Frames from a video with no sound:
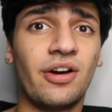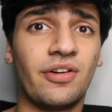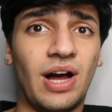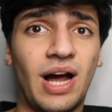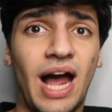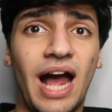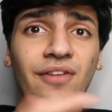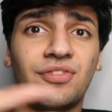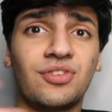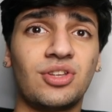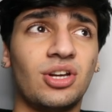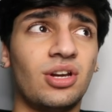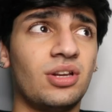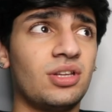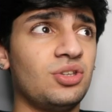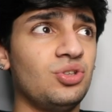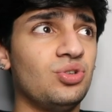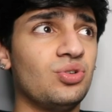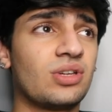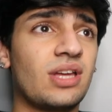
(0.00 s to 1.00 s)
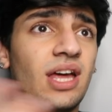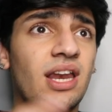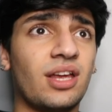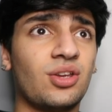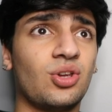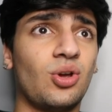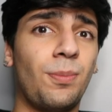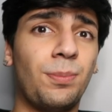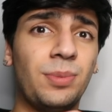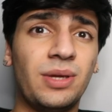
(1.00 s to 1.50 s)
after you
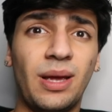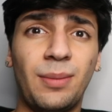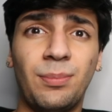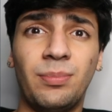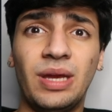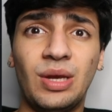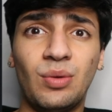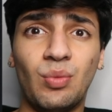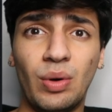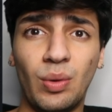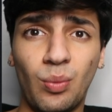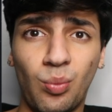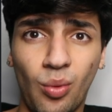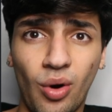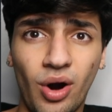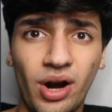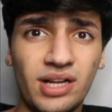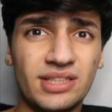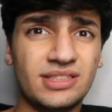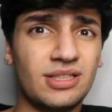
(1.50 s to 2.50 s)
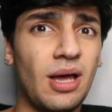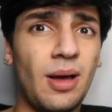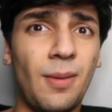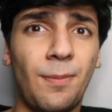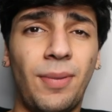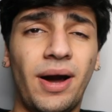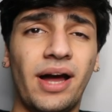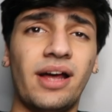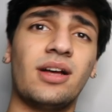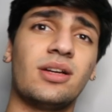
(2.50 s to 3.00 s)
getting your BNB rewards
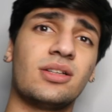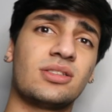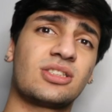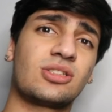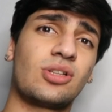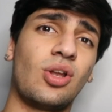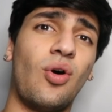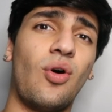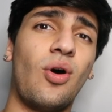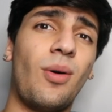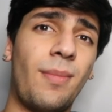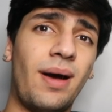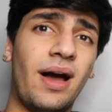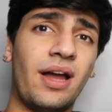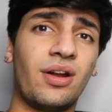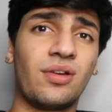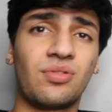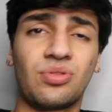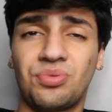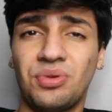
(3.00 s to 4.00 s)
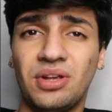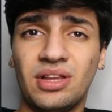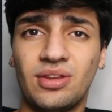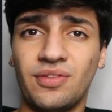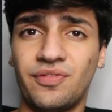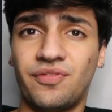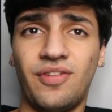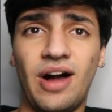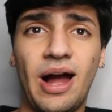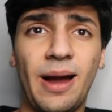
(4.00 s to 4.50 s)
by a slow amount of 3
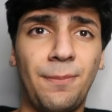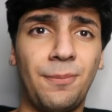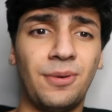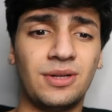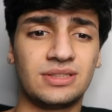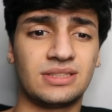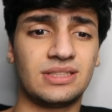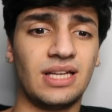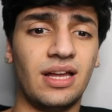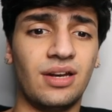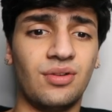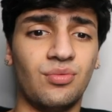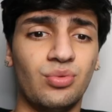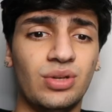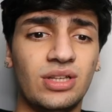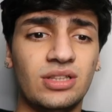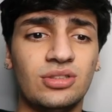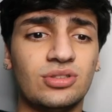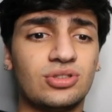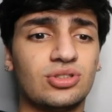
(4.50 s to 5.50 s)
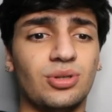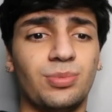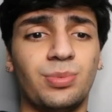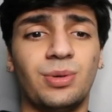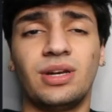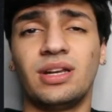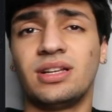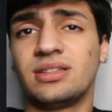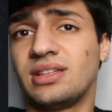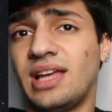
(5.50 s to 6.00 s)
to 5%
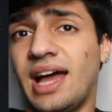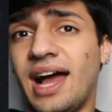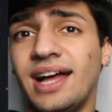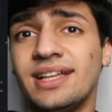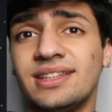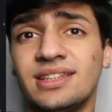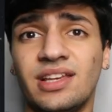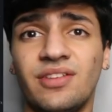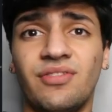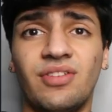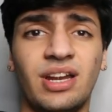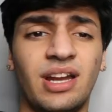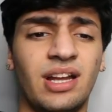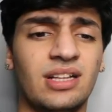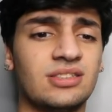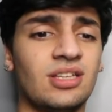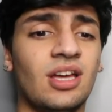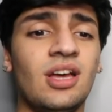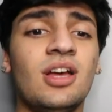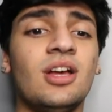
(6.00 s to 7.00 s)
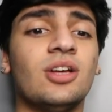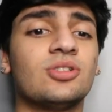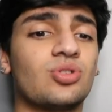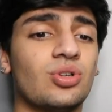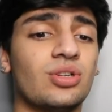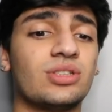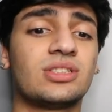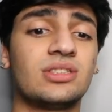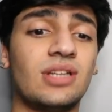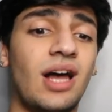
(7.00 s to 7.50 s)
redistributed and dividends.
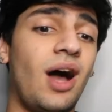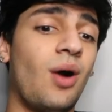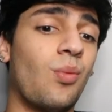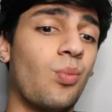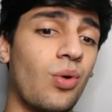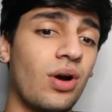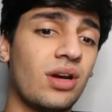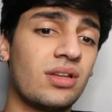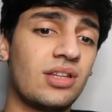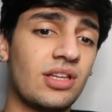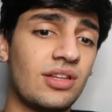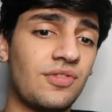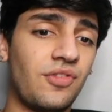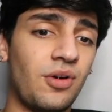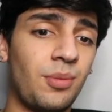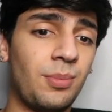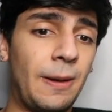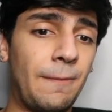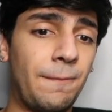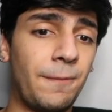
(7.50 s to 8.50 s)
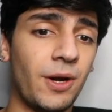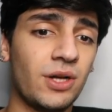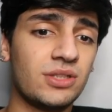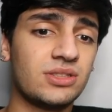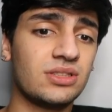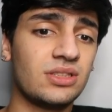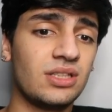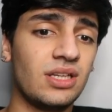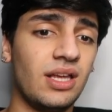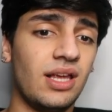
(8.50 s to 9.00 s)
So it's not worth it for me
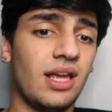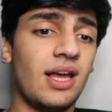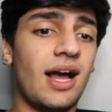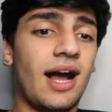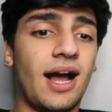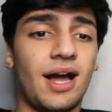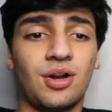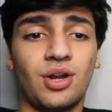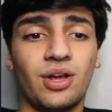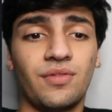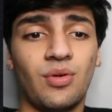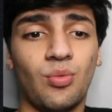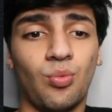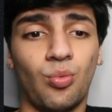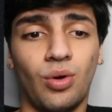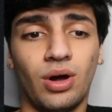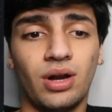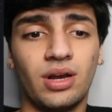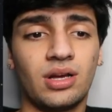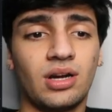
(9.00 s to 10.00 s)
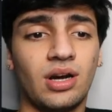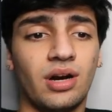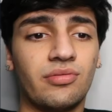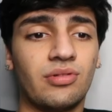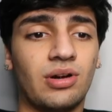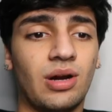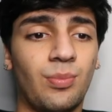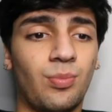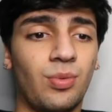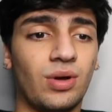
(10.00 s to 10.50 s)
personally. I don't even want to
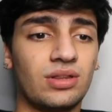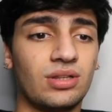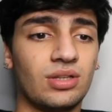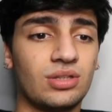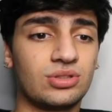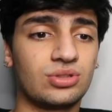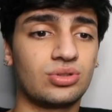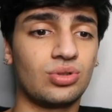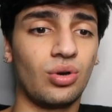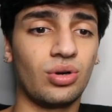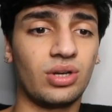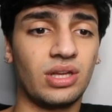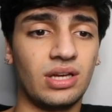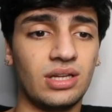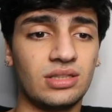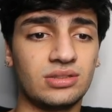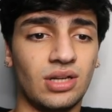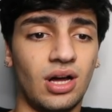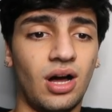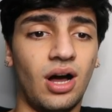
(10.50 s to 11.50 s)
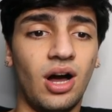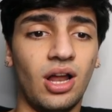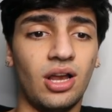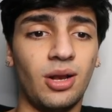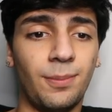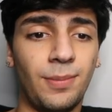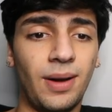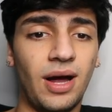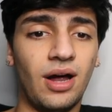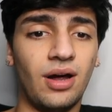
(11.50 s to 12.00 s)
cover up what this token is all
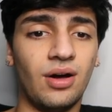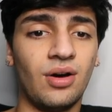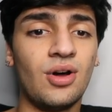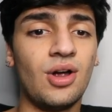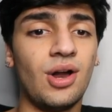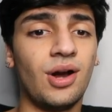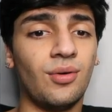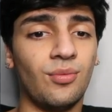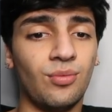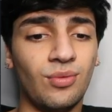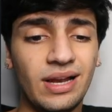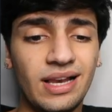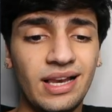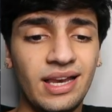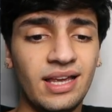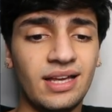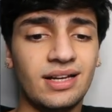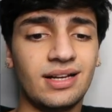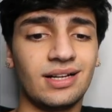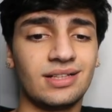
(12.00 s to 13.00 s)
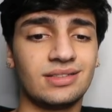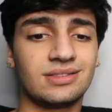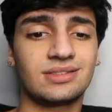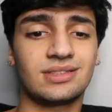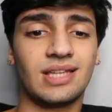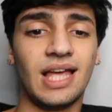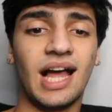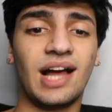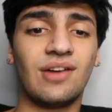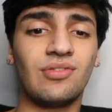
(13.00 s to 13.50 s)
about really because
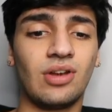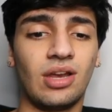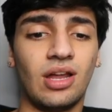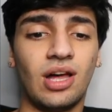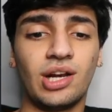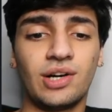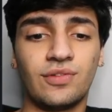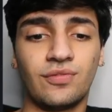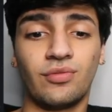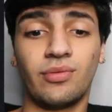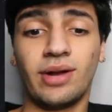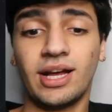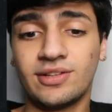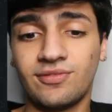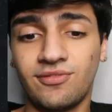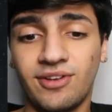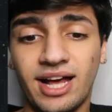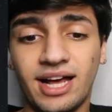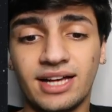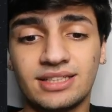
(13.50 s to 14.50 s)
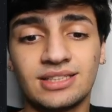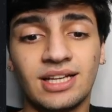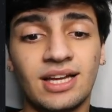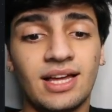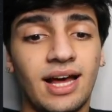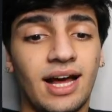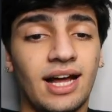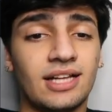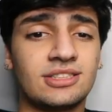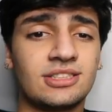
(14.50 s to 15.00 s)
they have a lot of red flags
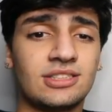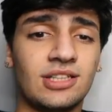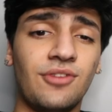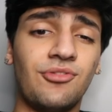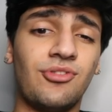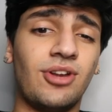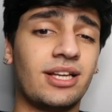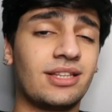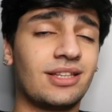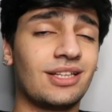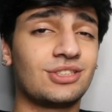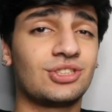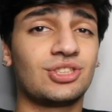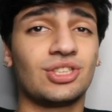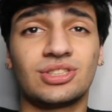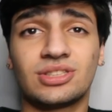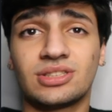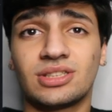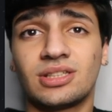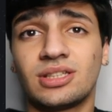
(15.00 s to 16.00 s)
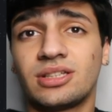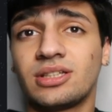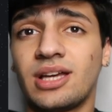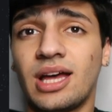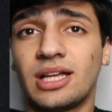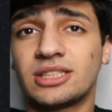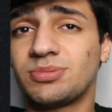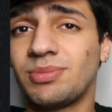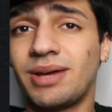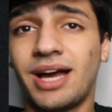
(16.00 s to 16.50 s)
and stuff like this just
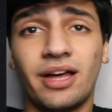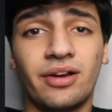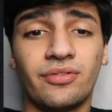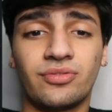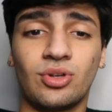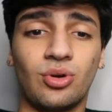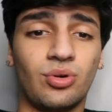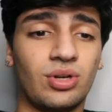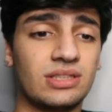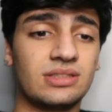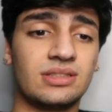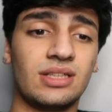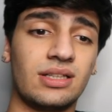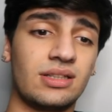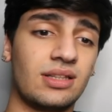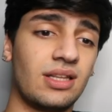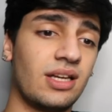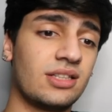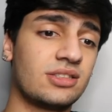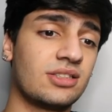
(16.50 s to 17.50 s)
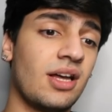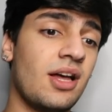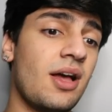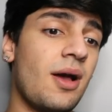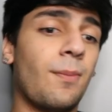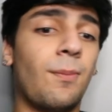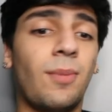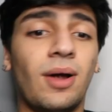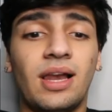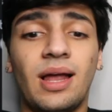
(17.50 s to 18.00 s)
gets me out of tokens like this.
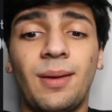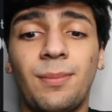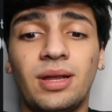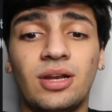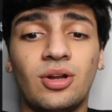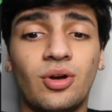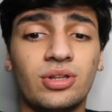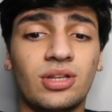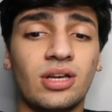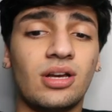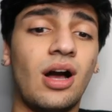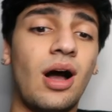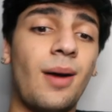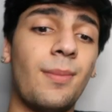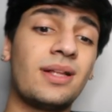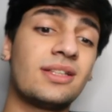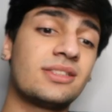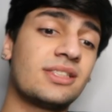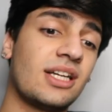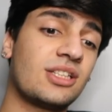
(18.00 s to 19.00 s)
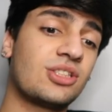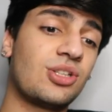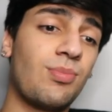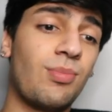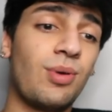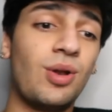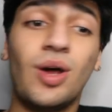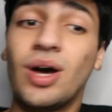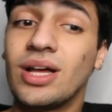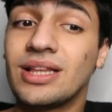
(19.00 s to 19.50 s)
But let me know in the comment section
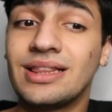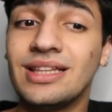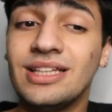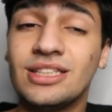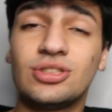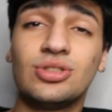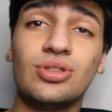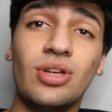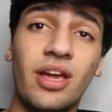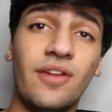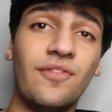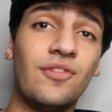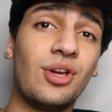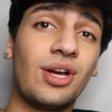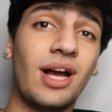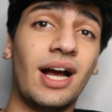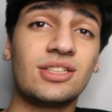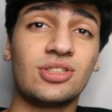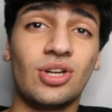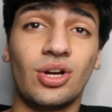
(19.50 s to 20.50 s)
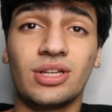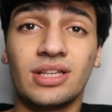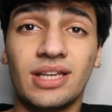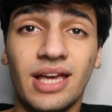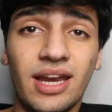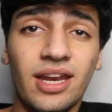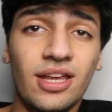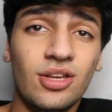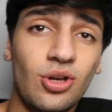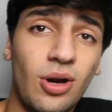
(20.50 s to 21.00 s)
below at least if you guys are
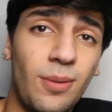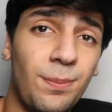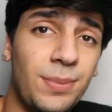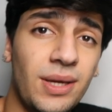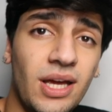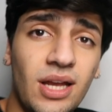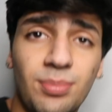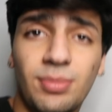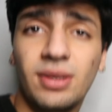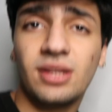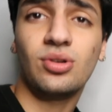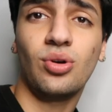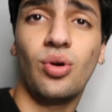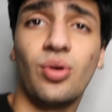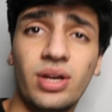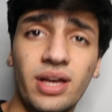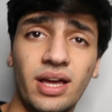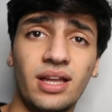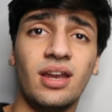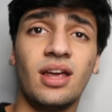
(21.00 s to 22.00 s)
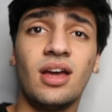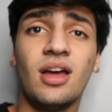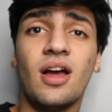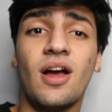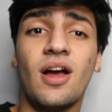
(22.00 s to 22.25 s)
getting your BNB token